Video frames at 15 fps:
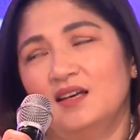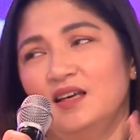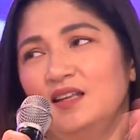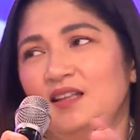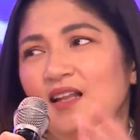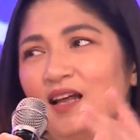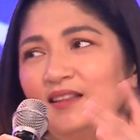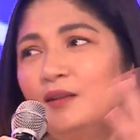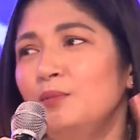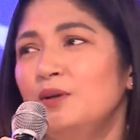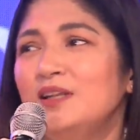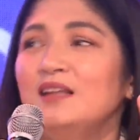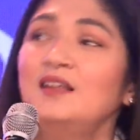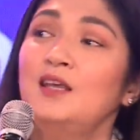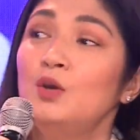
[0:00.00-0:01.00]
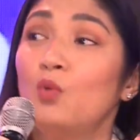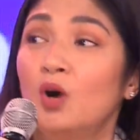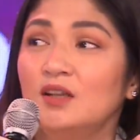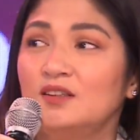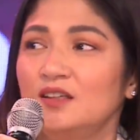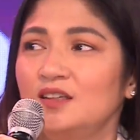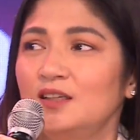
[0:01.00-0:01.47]
not naman that he
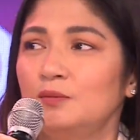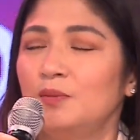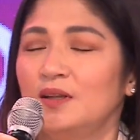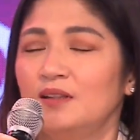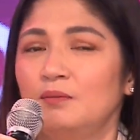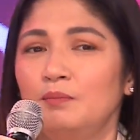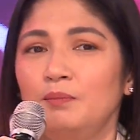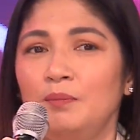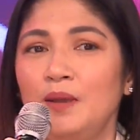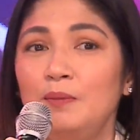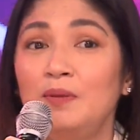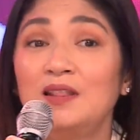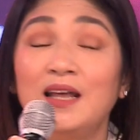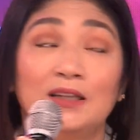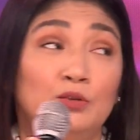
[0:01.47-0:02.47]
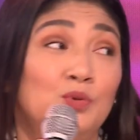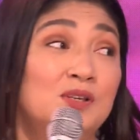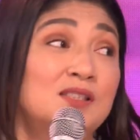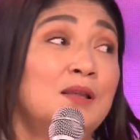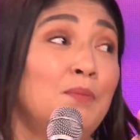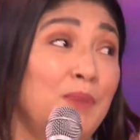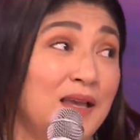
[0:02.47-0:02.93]
wanted it, but maybe that
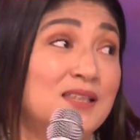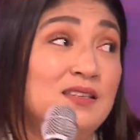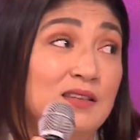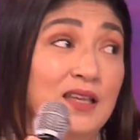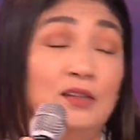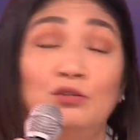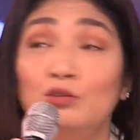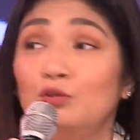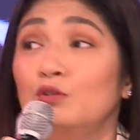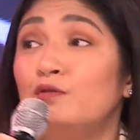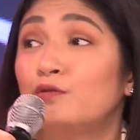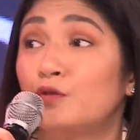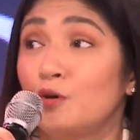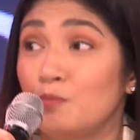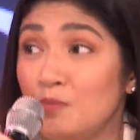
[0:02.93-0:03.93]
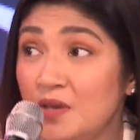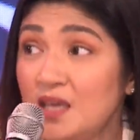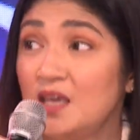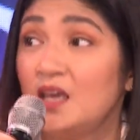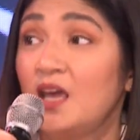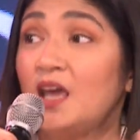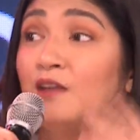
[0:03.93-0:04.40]
was the best thing to do for
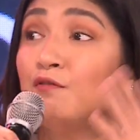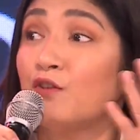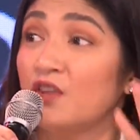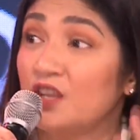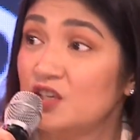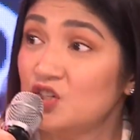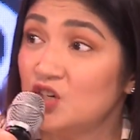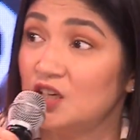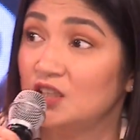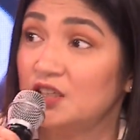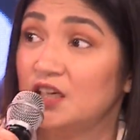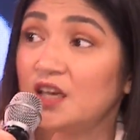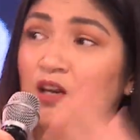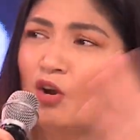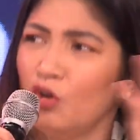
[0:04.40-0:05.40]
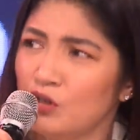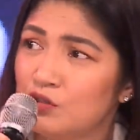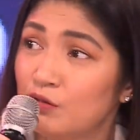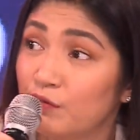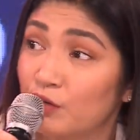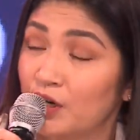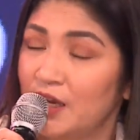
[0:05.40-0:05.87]
me and for the children and
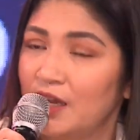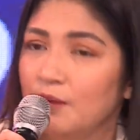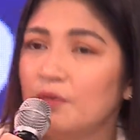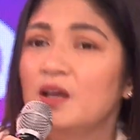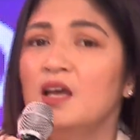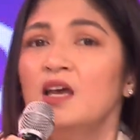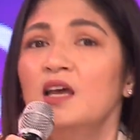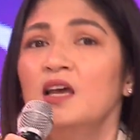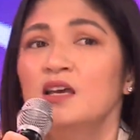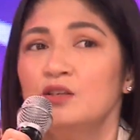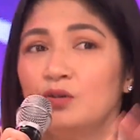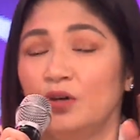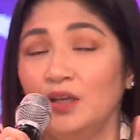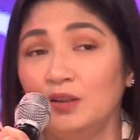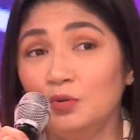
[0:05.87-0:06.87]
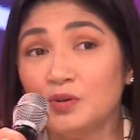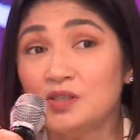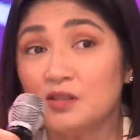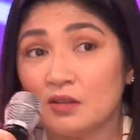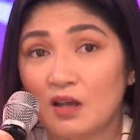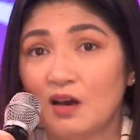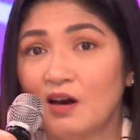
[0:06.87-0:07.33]
also for him. So it
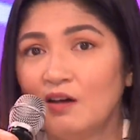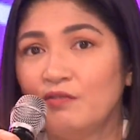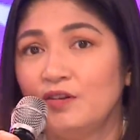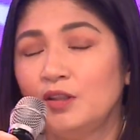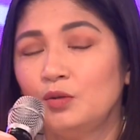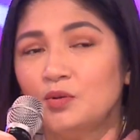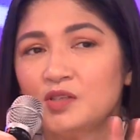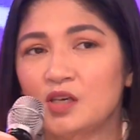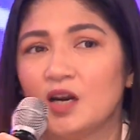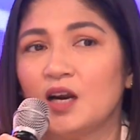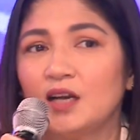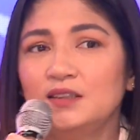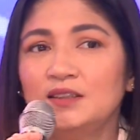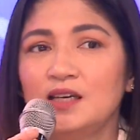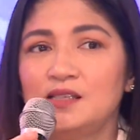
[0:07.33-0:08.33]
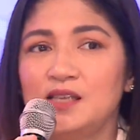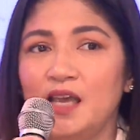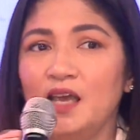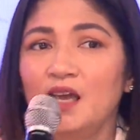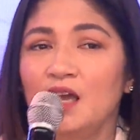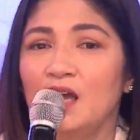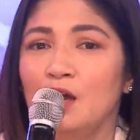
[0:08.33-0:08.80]
was tough, it was hard
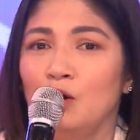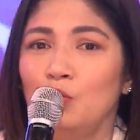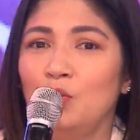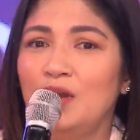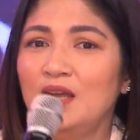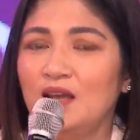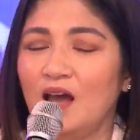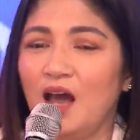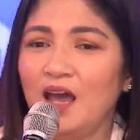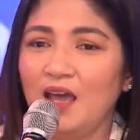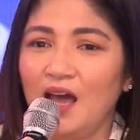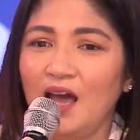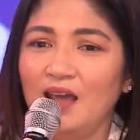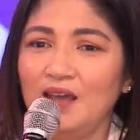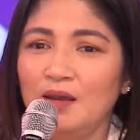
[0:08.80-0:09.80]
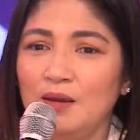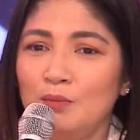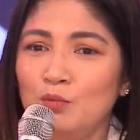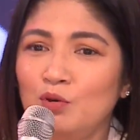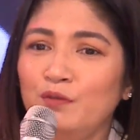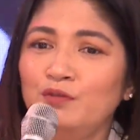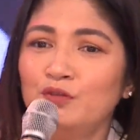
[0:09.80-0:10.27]
kasi I
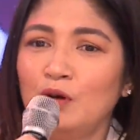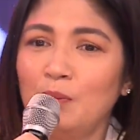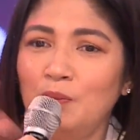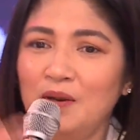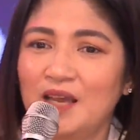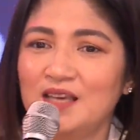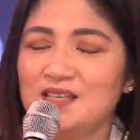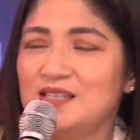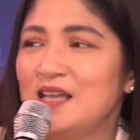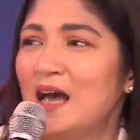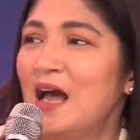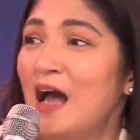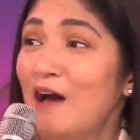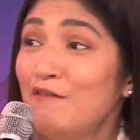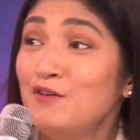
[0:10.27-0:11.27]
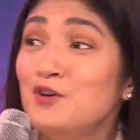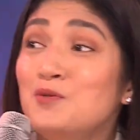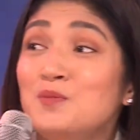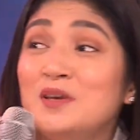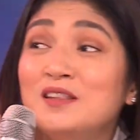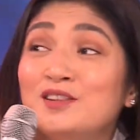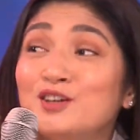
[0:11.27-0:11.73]
moved to a place na a
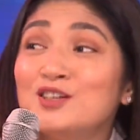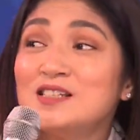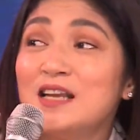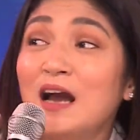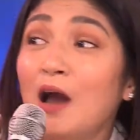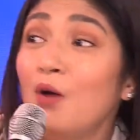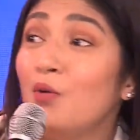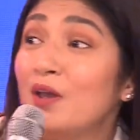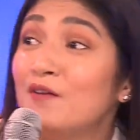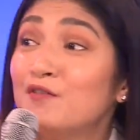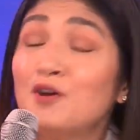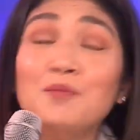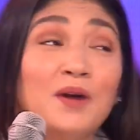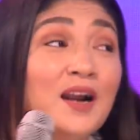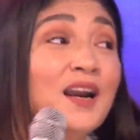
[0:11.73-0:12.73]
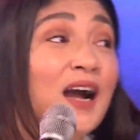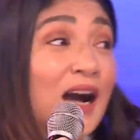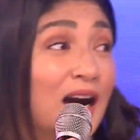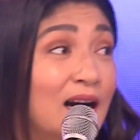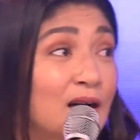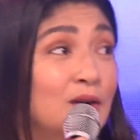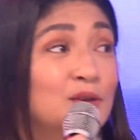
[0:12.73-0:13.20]
few meters lang away from our
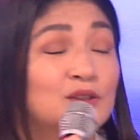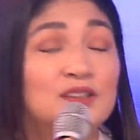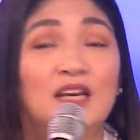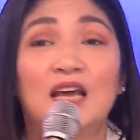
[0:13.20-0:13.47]
house.